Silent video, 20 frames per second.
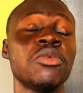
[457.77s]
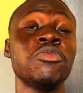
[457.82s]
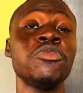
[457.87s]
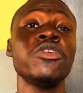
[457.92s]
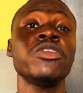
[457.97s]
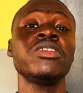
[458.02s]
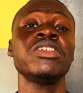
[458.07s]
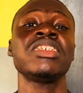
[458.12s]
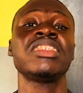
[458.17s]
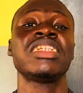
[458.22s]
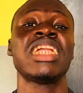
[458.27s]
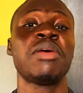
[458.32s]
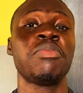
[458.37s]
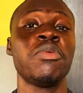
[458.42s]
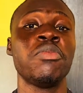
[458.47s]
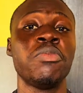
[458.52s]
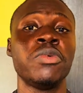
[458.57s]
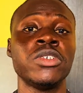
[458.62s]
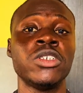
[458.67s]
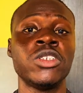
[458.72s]
We use this
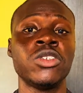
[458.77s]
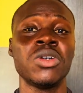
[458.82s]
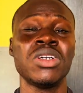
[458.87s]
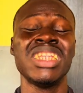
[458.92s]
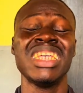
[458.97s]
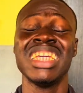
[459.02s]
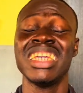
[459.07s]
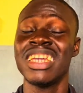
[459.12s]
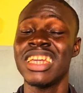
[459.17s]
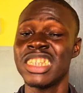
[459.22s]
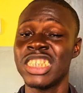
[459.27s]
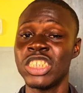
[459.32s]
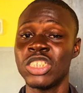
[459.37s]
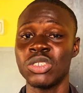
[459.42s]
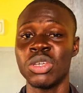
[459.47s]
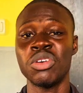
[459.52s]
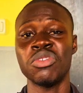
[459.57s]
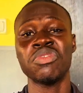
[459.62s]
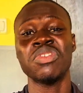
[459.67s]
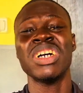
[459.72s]
tripod position in cases
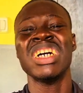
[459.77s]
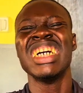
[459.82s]
of